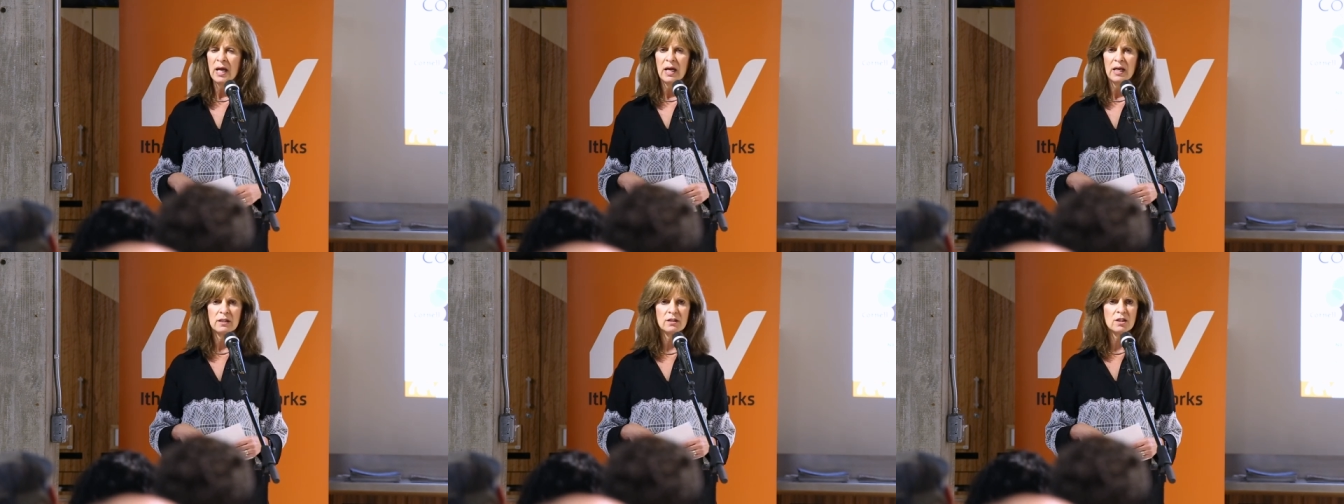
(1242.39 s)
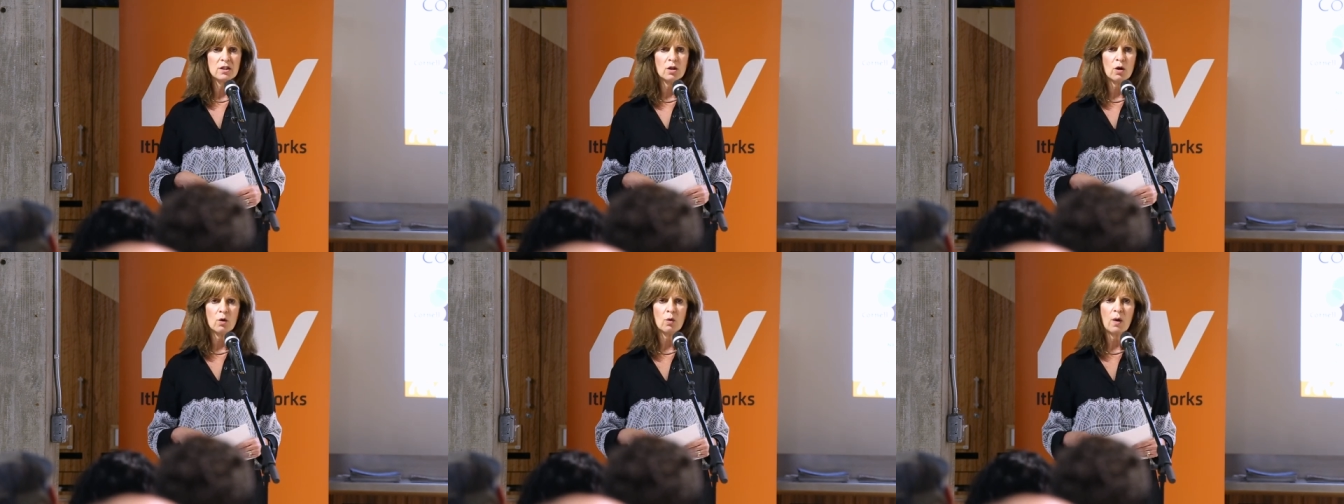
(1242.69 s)
And
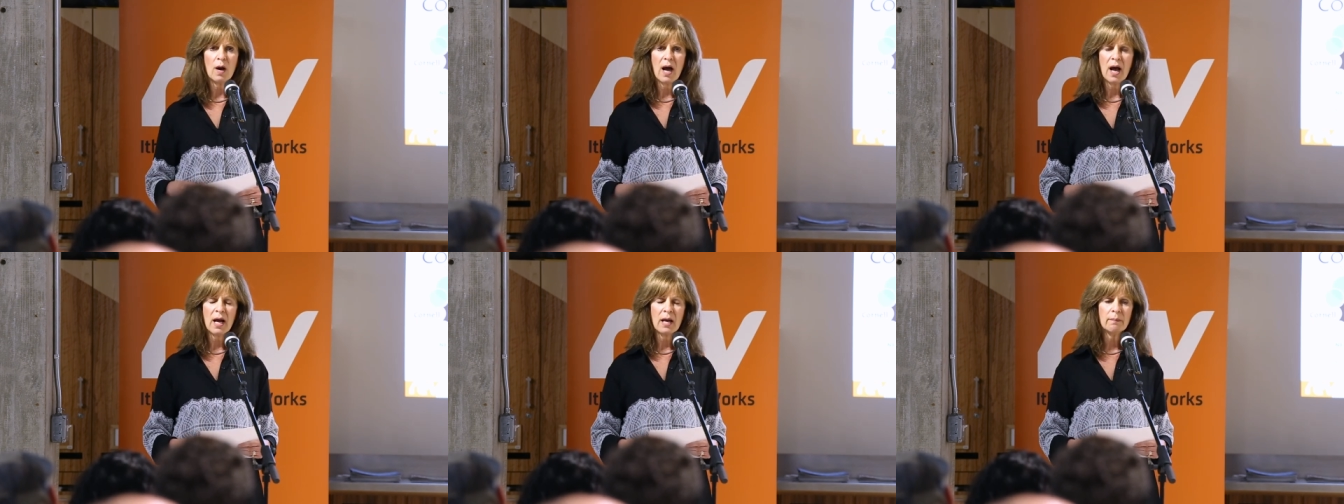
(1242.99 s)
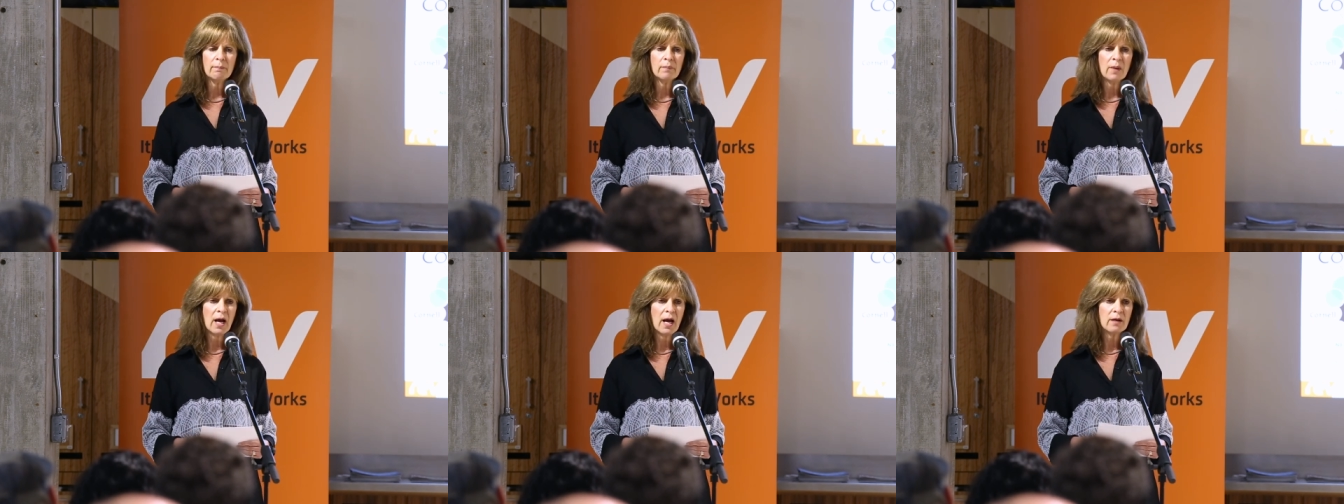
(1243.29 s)
so
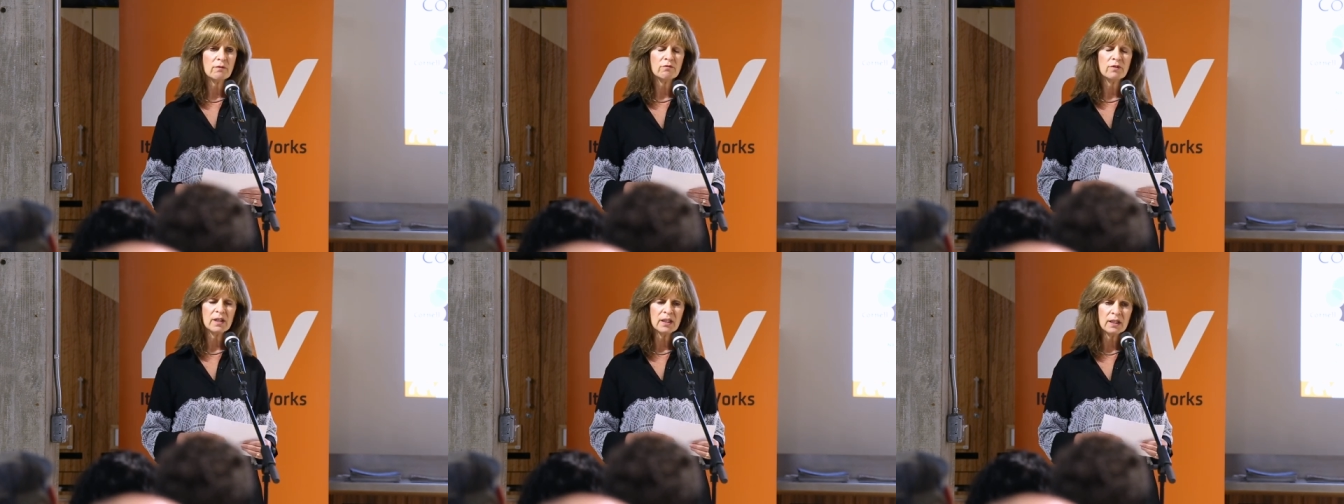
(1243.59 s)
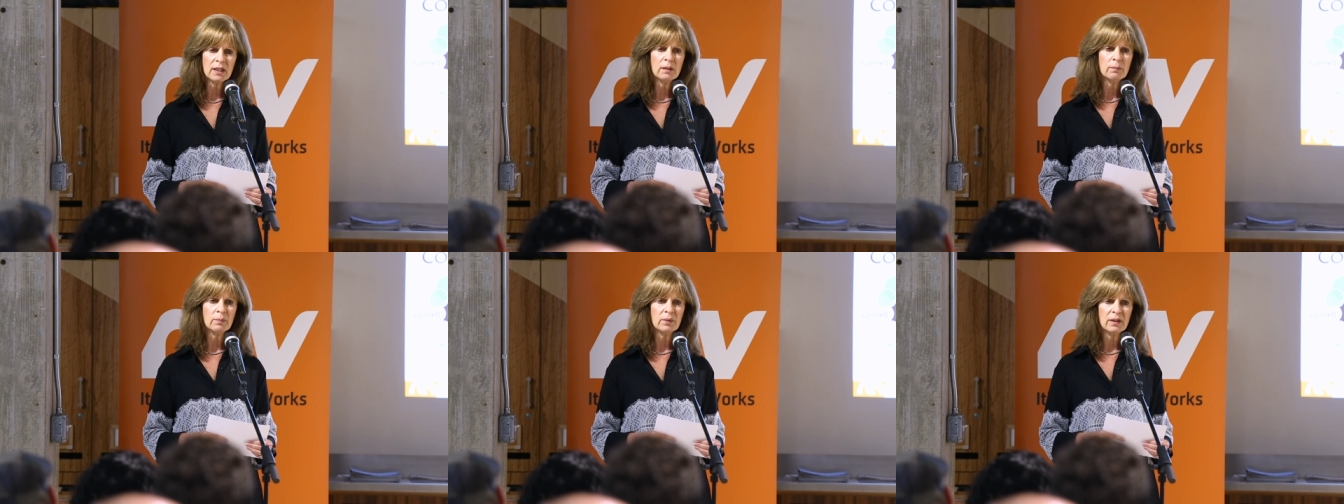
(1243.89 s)
I, I
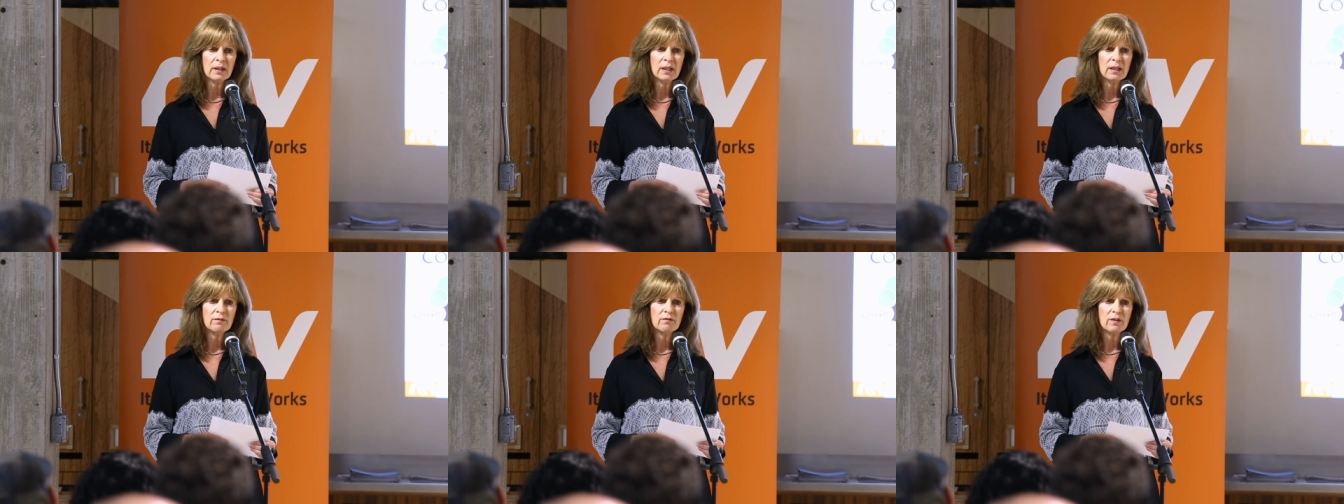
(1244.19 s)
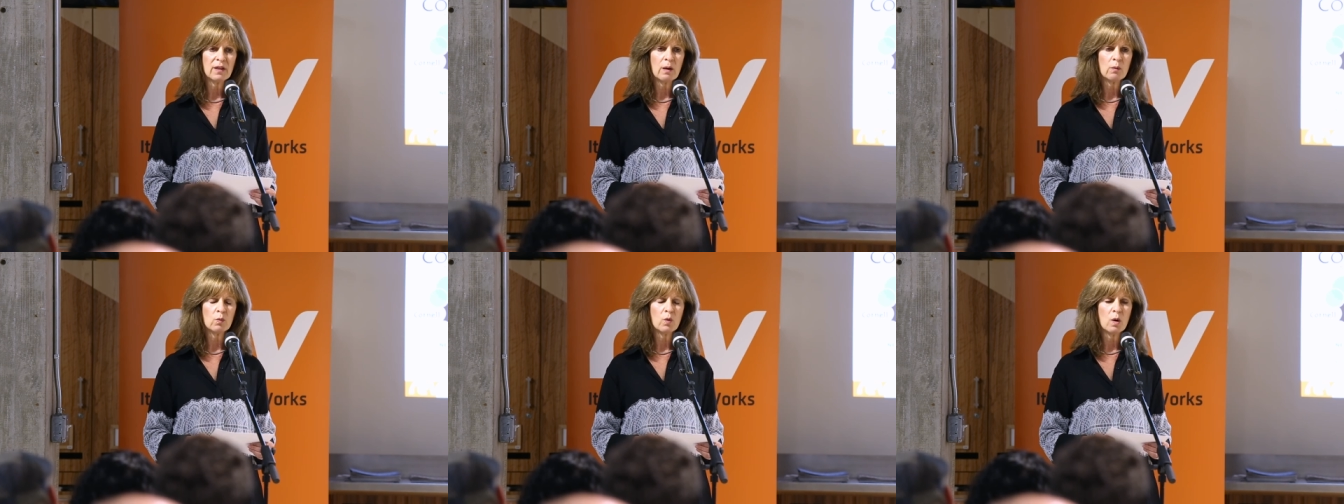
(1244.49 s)
really believe
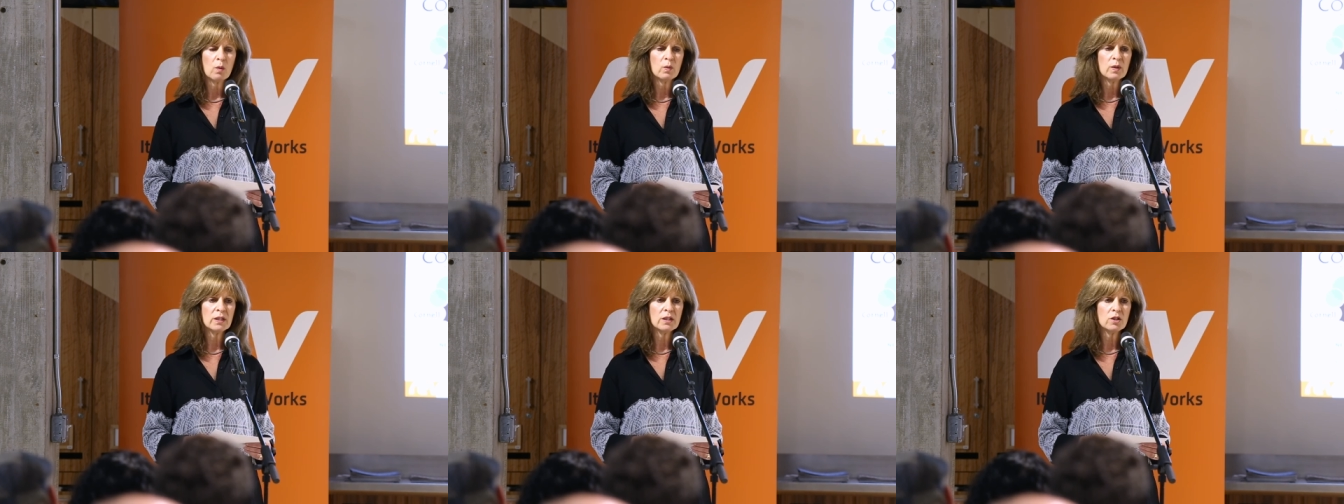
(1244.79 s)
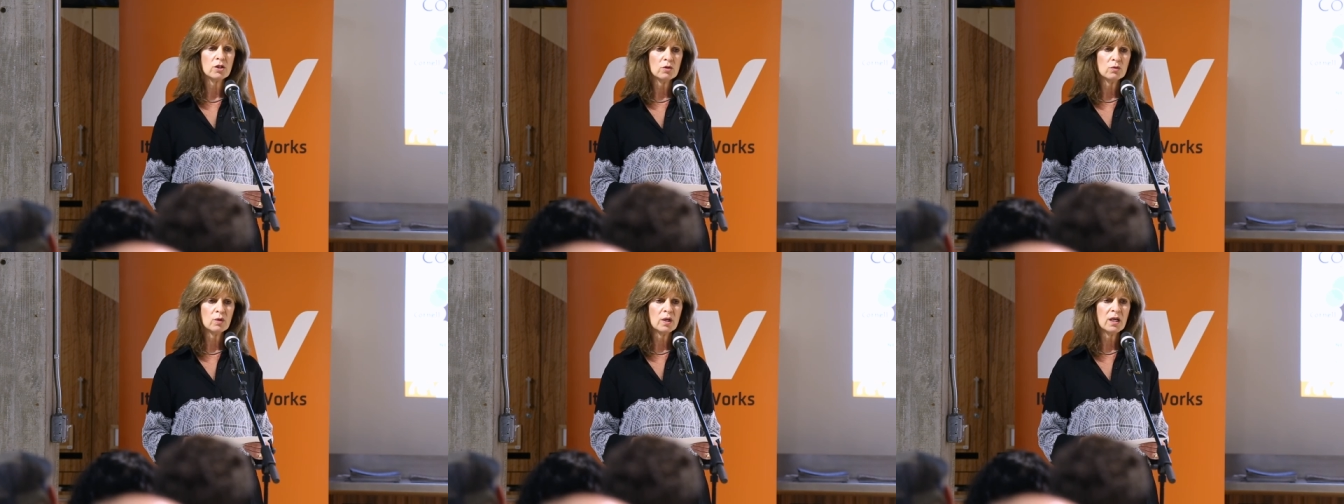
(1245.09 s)
that what we
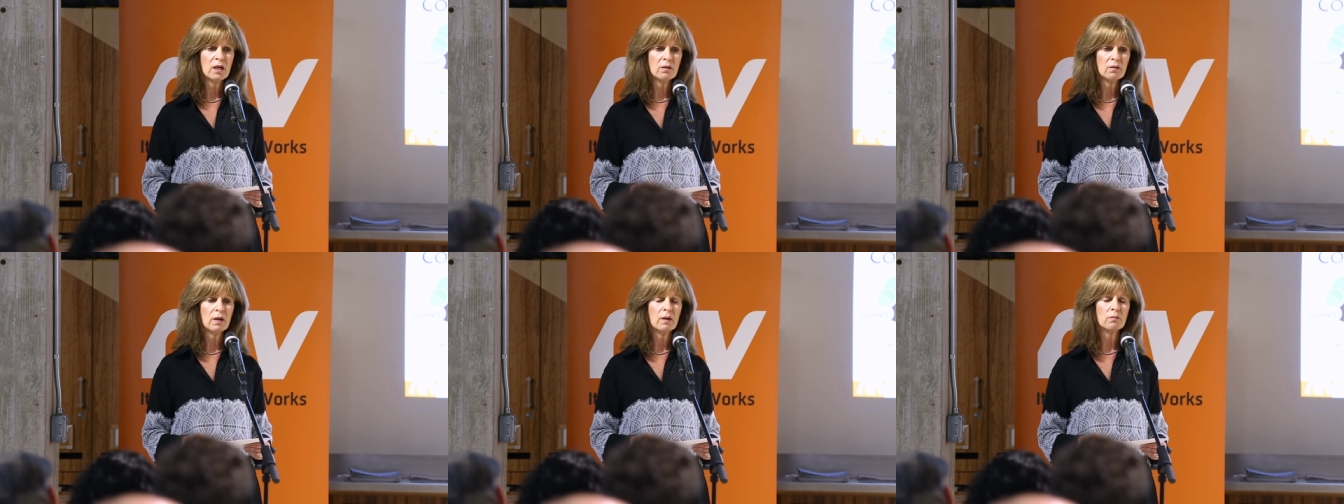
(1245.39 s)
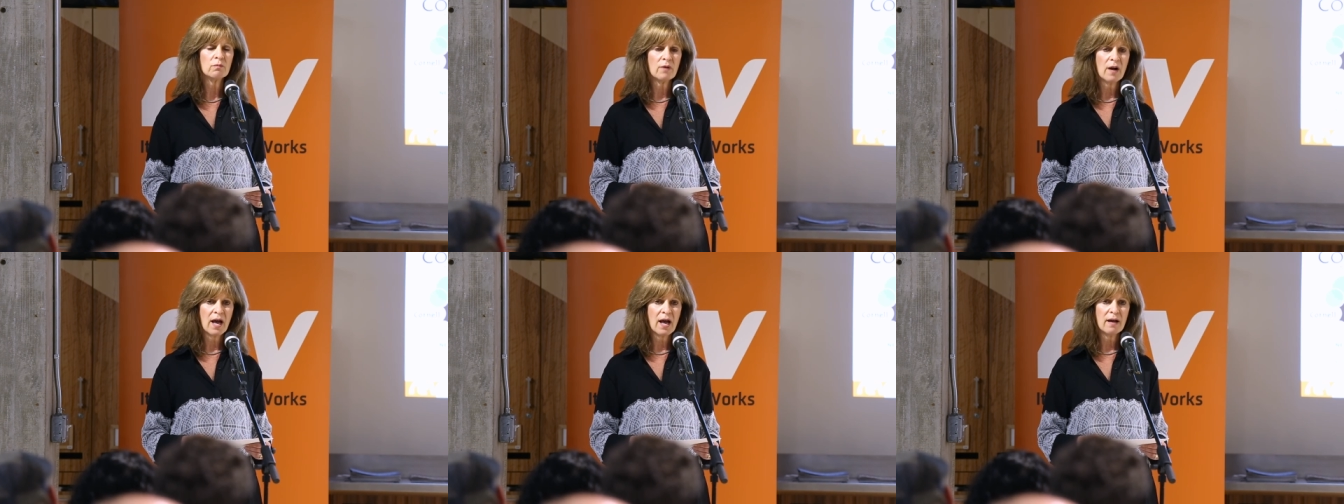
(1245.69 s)
do here
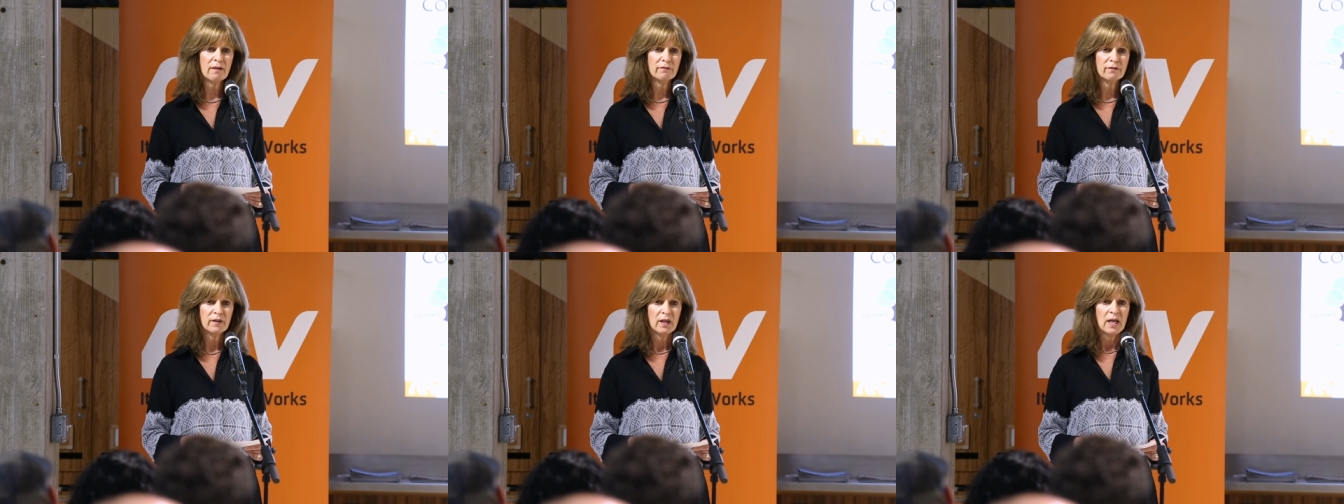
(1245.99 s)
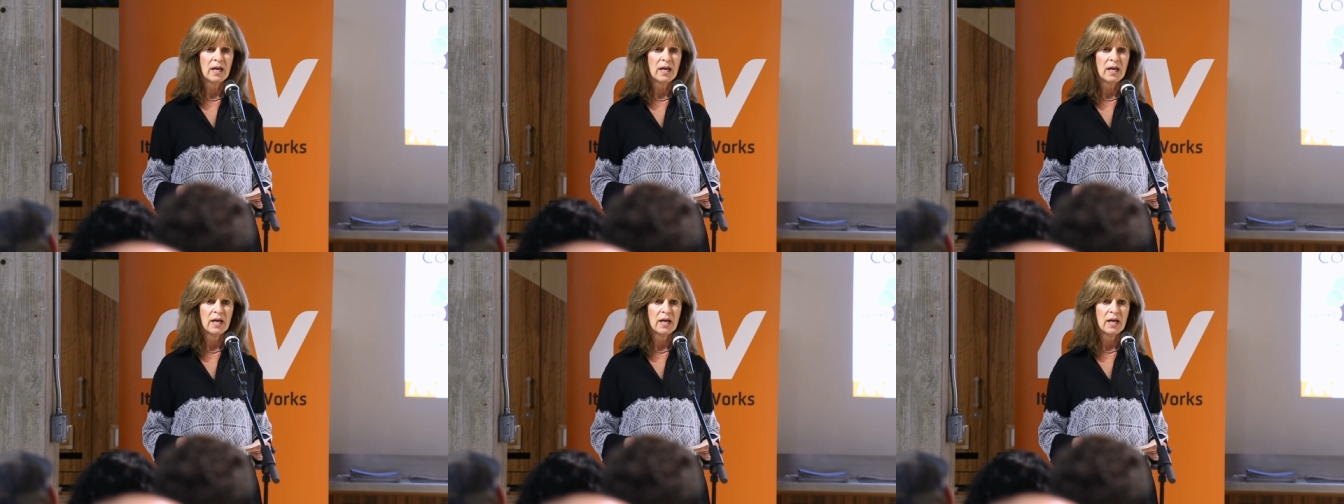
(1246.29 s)
at Rev